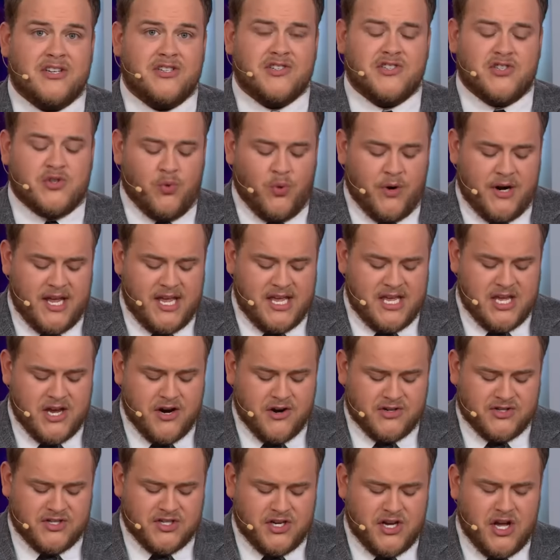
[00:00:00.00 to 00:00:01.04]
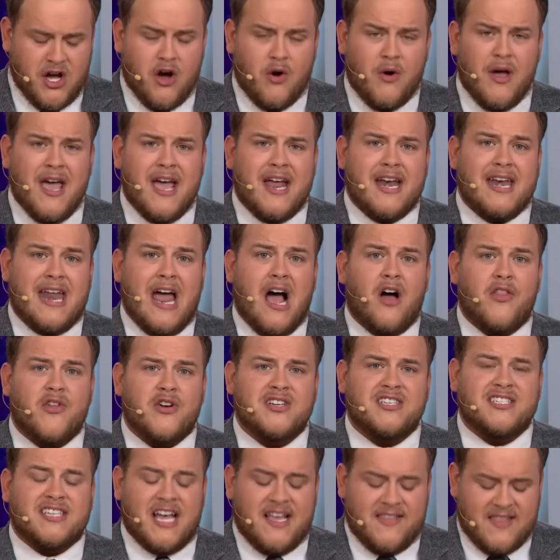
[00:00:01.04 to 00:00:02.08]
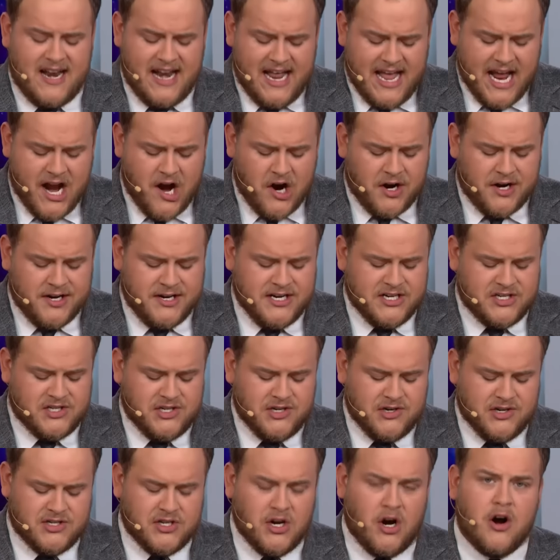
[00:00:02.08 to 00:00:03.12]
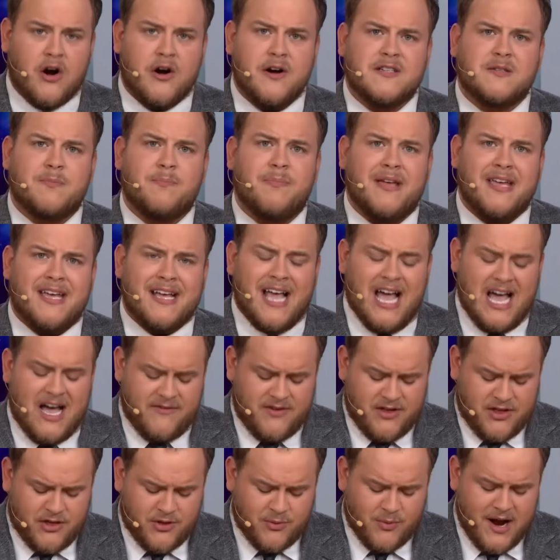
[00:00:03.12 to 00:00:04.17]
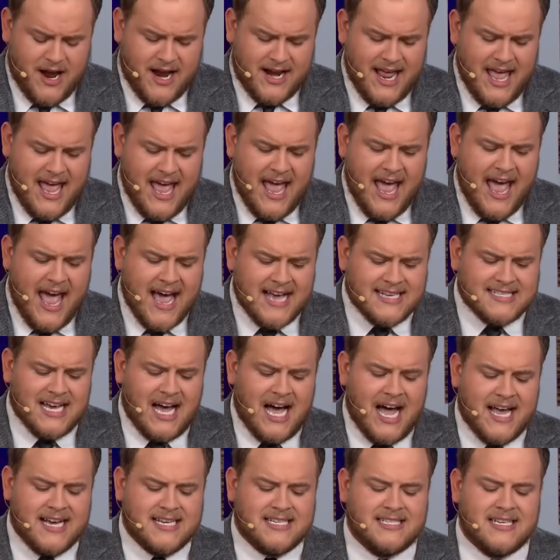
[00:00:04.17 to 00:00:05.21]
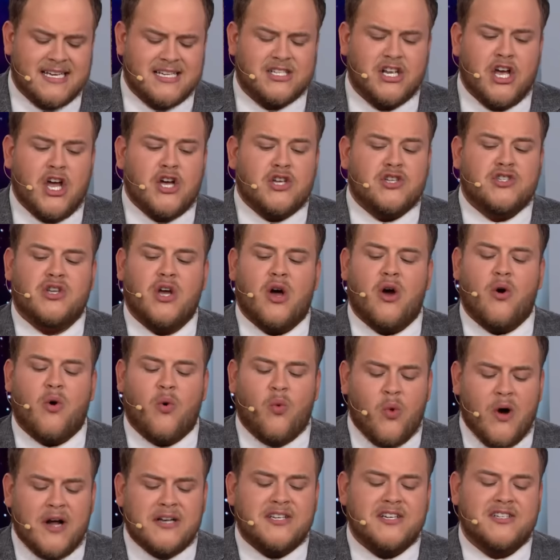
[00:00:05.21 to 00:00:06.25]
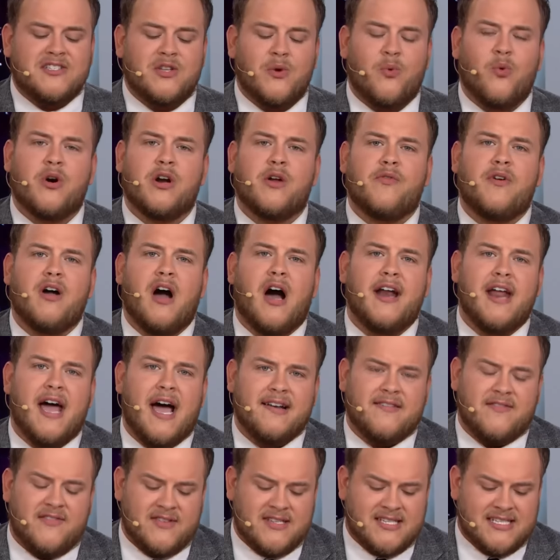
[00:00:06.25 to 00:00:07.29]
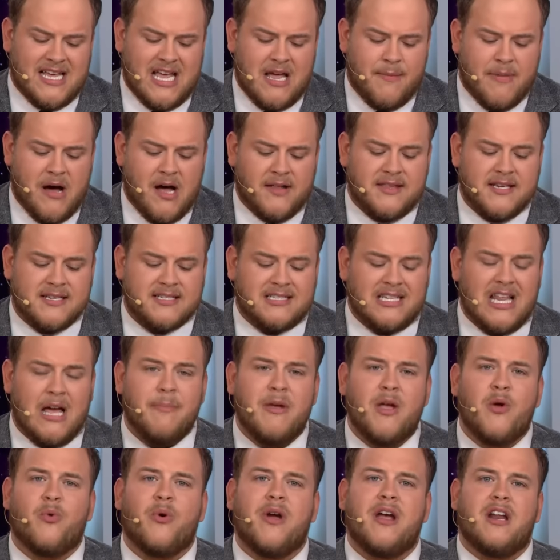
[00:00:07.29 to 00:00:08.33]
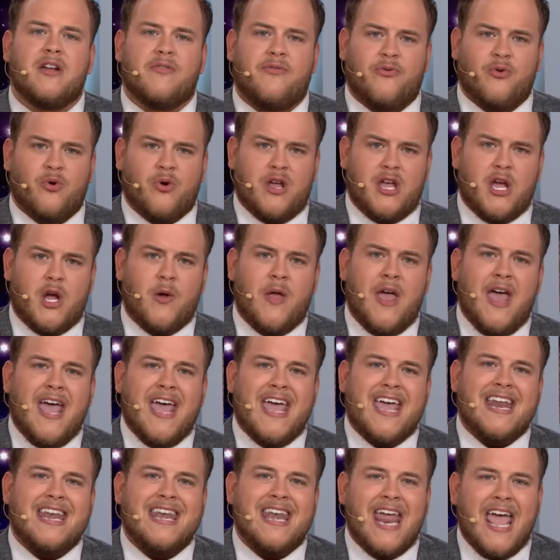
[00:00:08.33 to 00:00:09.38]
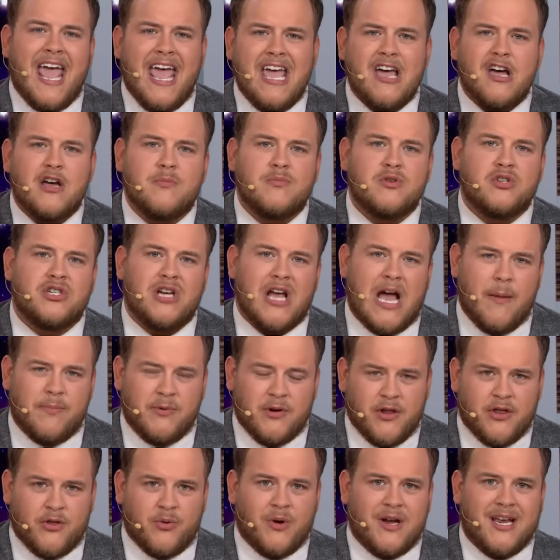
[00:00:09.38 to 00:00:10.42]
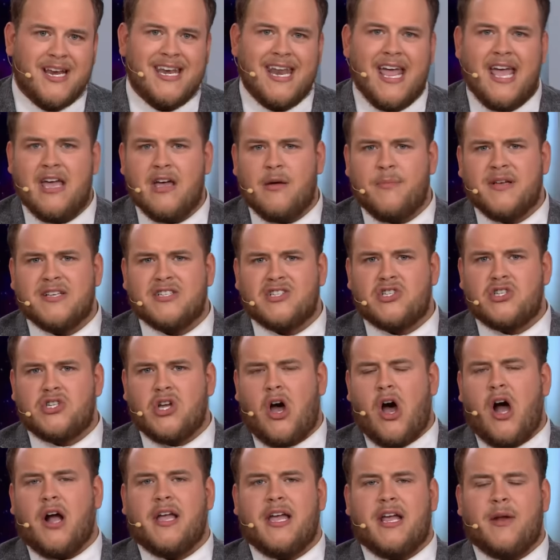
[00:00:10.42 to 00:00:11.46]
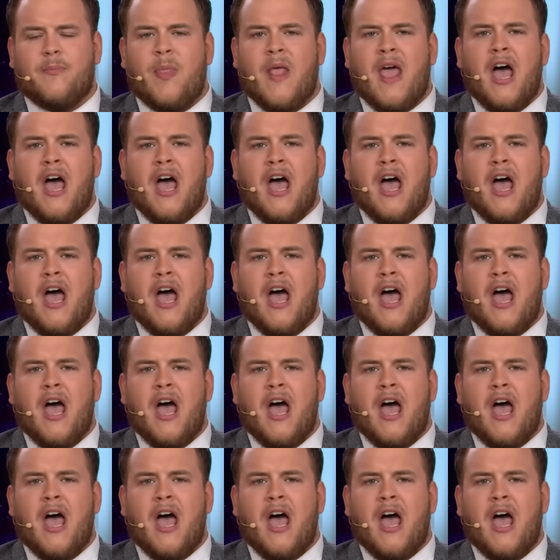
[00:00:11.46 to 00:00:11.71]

just twenty years ago. Now they're saying that air conditioners are as big of a threat as ISIS. So what does the Word of God have to say about this? Let me read it for you. In Nahum chapter three, Nahum is talking